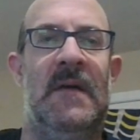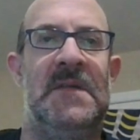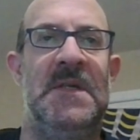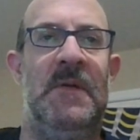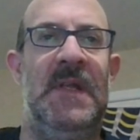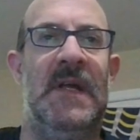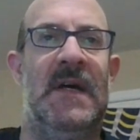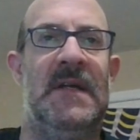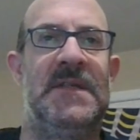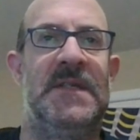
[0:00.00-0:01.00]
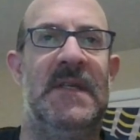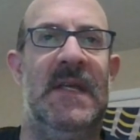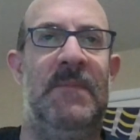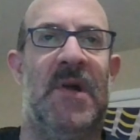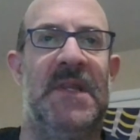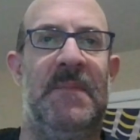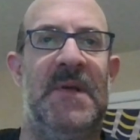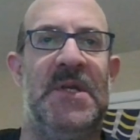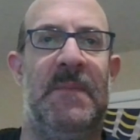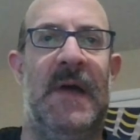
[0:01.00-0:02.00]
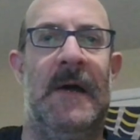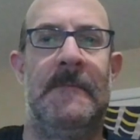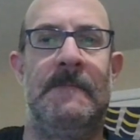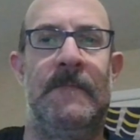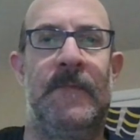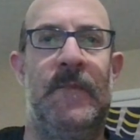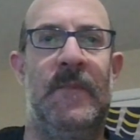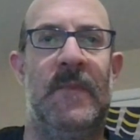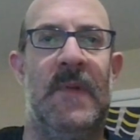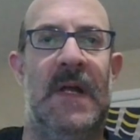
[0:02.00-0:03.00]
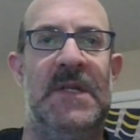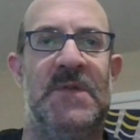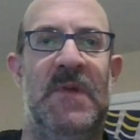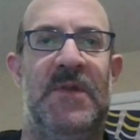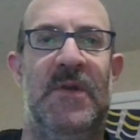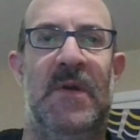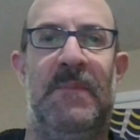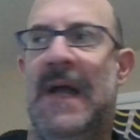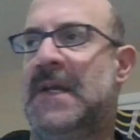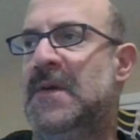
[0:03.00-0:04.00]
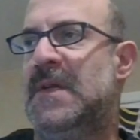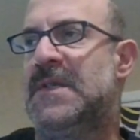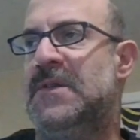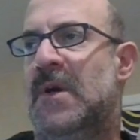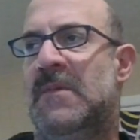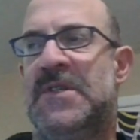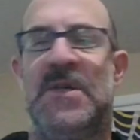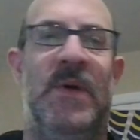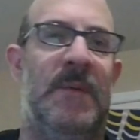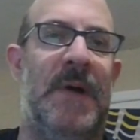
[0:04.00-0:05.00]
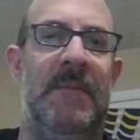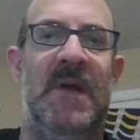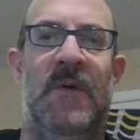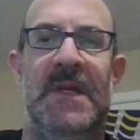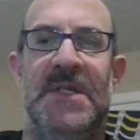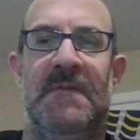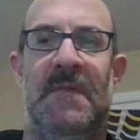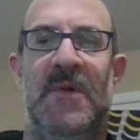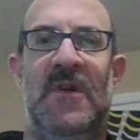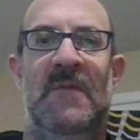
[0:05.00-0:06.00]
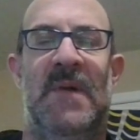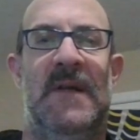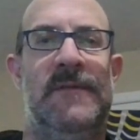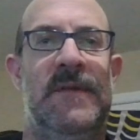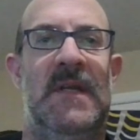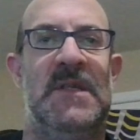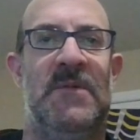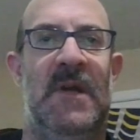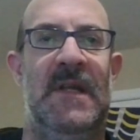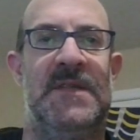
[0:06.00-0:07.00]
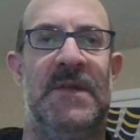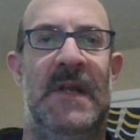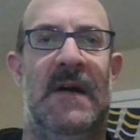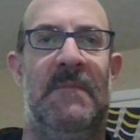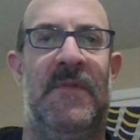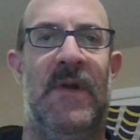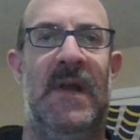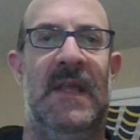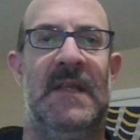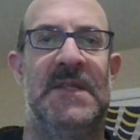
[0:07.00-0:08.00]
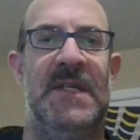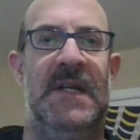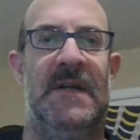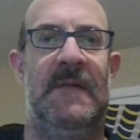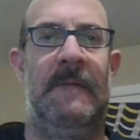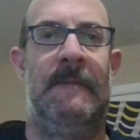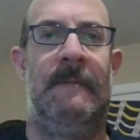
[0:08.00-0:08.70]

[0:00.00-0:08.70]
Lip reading: see what he does. He brought the bishop out. I just withdrew it back to its normal square, probably a waste of a move, but it is what it is. So now I'm threatening this here.